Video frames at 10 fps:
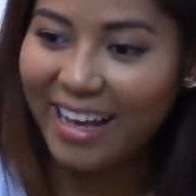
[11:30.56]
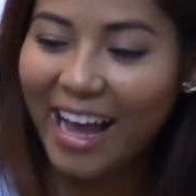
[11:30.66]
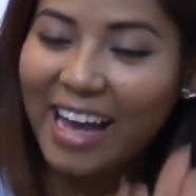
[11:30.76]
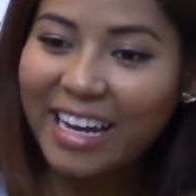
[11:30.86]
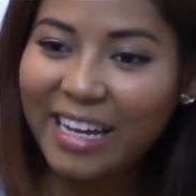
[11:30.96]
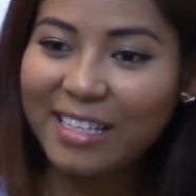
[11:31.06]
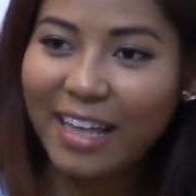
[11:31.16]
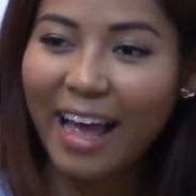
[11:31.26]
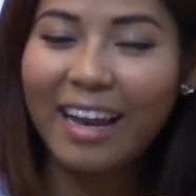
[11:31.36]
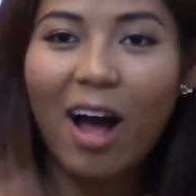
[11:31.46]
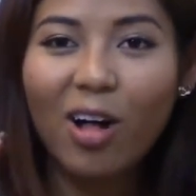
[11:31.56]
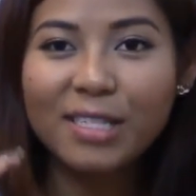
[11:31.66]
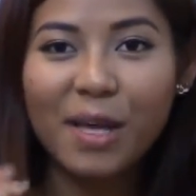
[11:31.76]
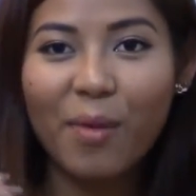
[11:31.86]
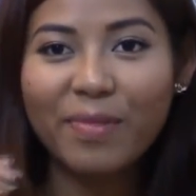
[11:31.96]
And
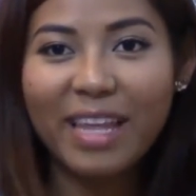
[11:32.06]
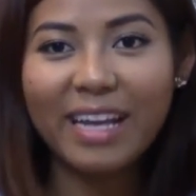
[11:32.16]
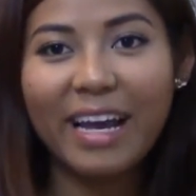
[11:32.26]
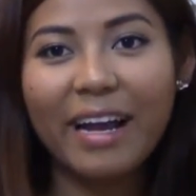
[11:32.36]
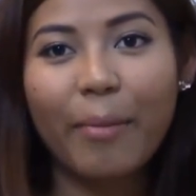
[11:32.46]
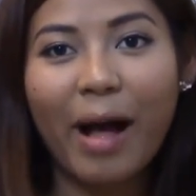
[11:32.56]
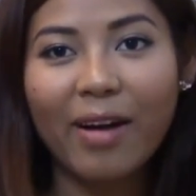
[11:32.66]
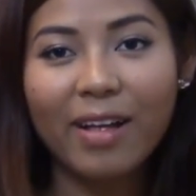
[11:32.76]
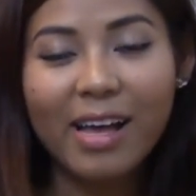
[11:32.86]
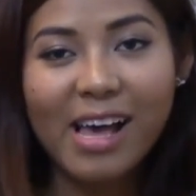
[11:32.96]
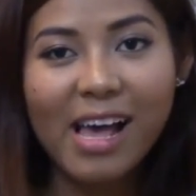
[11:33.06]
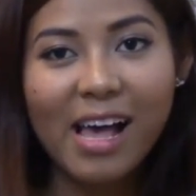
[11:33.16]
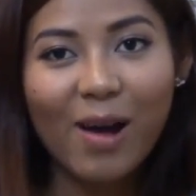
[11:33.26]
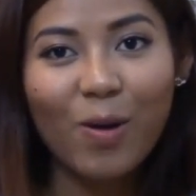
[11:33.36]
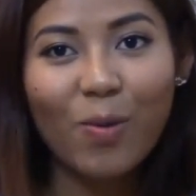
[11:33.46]
also I'm thinking about
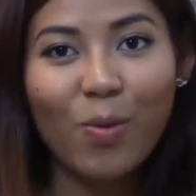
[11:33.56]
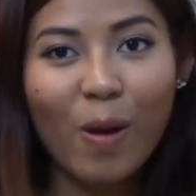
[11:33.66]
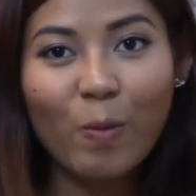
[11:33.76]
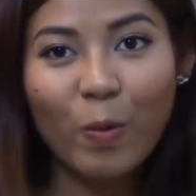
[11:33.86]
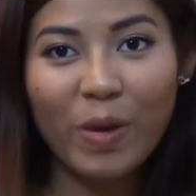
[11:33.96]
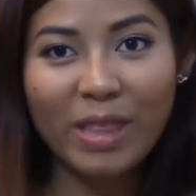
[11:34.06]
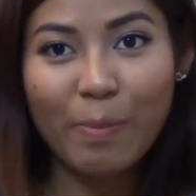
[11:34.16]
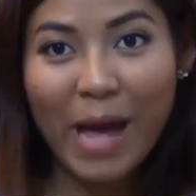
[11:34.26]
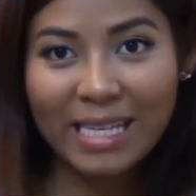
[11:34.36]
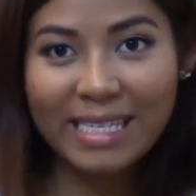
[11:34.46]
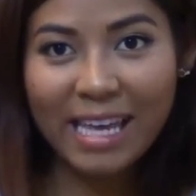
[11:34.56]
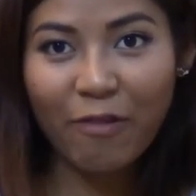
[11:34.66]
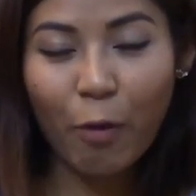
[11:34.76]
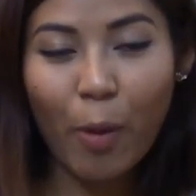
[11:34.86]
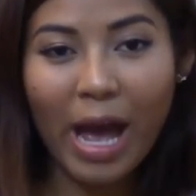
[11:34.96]
what would be the best
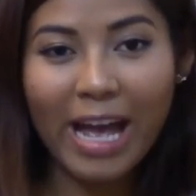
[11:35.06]
giveaway.